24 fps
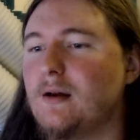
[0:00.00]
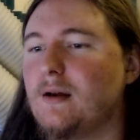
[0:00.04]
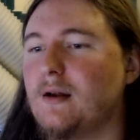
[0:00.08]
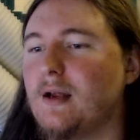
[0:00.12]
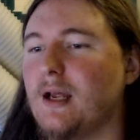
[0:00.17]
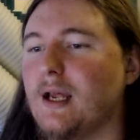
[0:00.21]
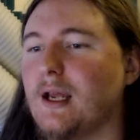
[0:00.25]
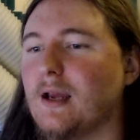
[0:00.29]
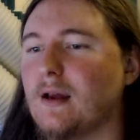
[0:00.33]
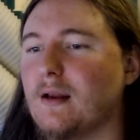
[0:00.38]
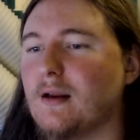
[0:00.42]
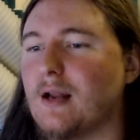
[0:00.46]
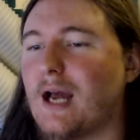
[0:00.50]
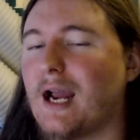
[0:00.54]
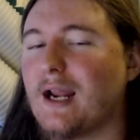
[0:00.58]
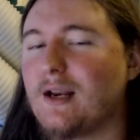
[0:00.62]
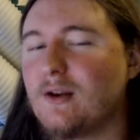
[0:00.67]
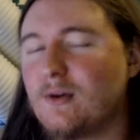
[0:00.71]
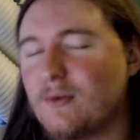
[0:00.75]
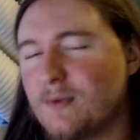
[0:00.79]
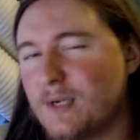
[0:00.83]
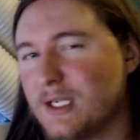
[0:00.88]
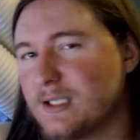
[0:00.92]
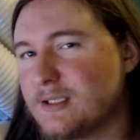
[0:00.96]
And I
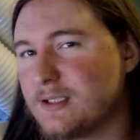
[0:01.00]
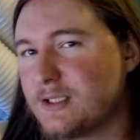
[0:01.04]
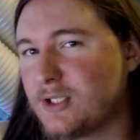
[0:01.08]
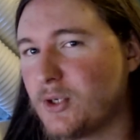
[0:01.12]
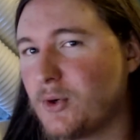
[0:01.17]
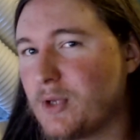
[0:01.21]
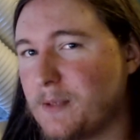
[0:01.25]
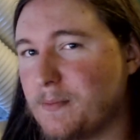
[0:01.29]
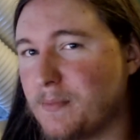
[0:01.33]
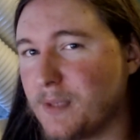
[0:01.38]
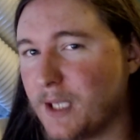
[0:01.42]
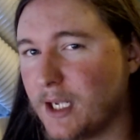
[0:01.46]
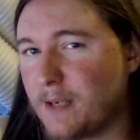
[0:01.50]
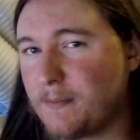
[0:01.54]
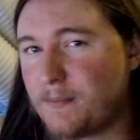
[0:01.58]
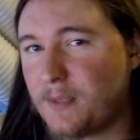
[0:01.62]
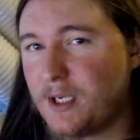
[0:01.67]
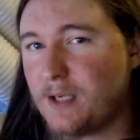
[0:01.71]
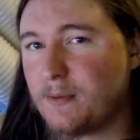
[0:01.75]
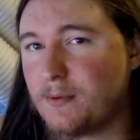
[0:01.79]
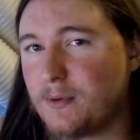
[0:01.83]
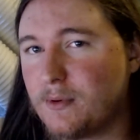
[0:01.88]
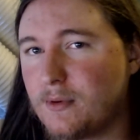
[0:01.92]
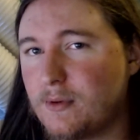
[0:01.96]
don't necessarily blame
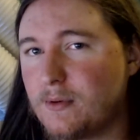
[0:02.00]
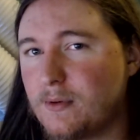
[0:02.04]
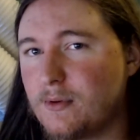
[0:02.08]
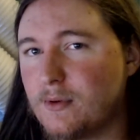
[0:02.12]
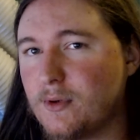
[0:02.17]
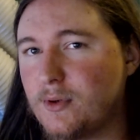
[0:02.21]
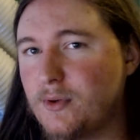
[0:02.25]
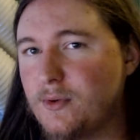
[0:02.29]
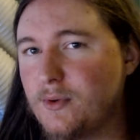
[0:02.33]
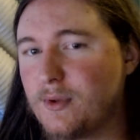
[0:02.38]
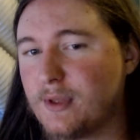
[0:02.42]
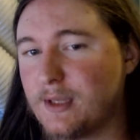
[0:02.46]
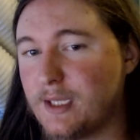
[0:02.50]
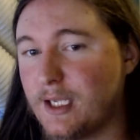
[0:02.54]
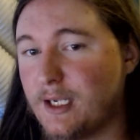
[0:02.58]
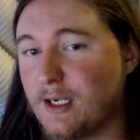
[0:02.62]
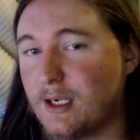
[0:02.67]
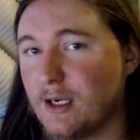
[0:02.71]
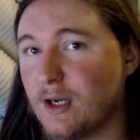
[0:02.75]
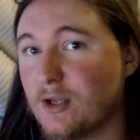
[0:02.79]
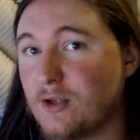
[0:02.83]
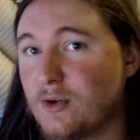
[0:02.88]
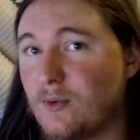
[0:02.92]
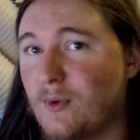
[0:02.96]
people who think
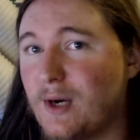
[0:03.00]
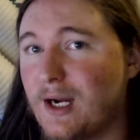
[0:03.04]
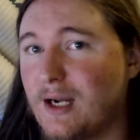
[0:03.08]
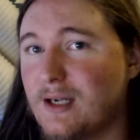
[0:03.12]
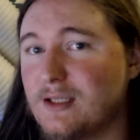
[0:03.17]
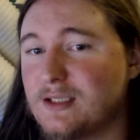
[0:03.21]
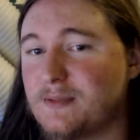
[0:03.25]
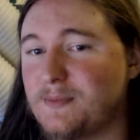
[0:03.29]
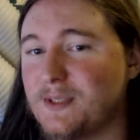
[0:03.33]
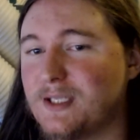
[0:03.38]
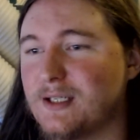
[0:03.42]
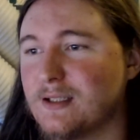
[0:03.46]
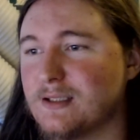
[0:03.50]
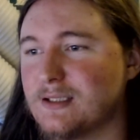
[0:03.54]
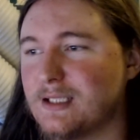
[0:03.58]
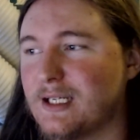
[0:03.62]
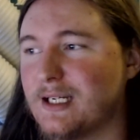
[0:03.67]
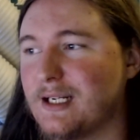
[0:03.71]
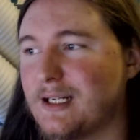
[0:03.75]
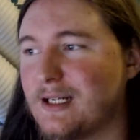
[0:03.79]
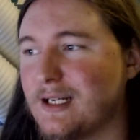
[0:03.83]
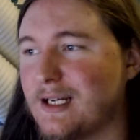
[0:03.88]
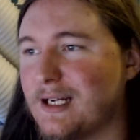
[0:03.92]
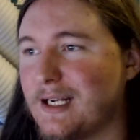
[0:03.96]
otherwise, because,
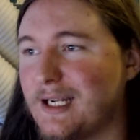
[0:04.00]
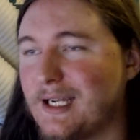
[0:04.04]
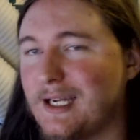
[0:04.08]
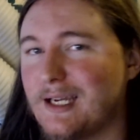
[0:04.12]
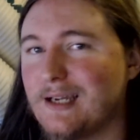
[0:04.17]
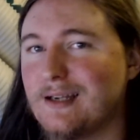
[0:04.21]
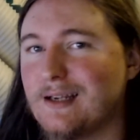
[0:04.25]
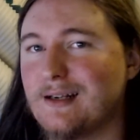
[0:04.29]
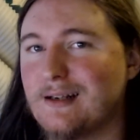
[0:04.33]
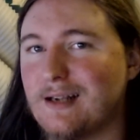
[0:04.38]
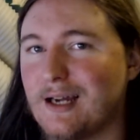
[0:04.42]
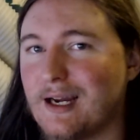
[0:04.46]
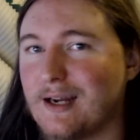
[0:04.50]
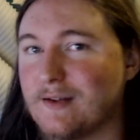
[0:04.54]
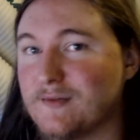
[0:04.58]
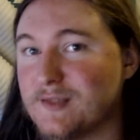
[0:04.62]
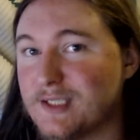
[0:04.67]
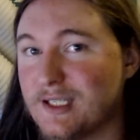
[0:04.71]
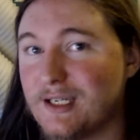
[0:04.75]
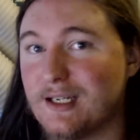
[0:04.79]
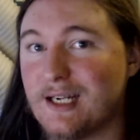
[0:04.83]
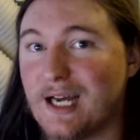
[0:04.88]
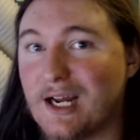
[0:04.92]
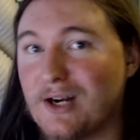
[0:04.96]
like, again, I
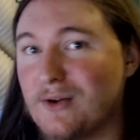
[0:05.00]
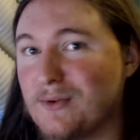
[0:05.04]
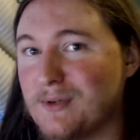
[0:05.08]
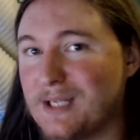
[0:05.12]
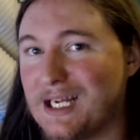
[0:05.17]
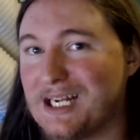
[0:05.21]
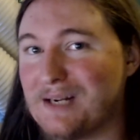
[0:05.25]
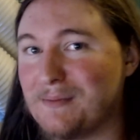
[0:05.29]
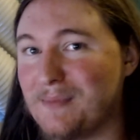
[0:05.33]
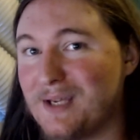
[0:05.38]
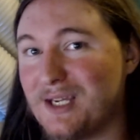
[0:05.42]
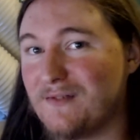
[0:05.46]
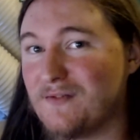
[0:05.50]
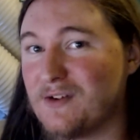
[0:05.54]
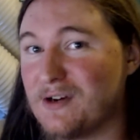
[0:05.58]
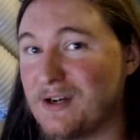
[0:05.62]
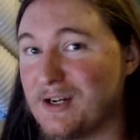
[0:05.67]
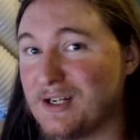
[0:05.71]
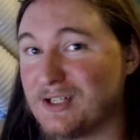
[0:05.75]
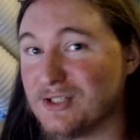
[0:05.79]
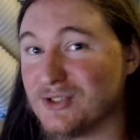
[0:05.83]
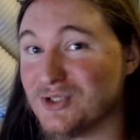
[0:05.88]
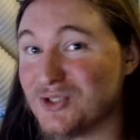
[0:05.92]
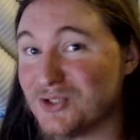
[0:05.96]
said I don't like being
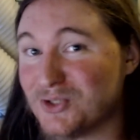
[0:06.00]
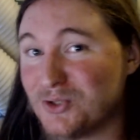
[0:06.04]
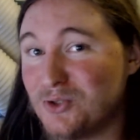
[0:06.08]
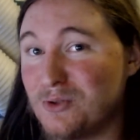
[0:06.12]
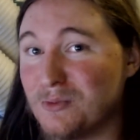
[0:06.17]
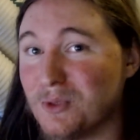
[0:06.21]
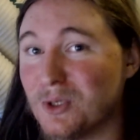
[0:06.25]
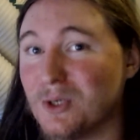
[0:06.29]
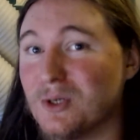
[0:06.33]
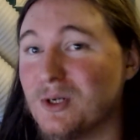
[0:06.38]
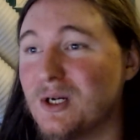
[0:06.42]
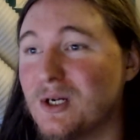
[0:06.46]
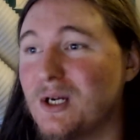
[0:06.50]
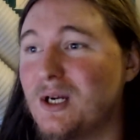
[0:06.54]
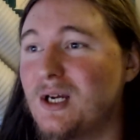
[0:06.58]
very consumer,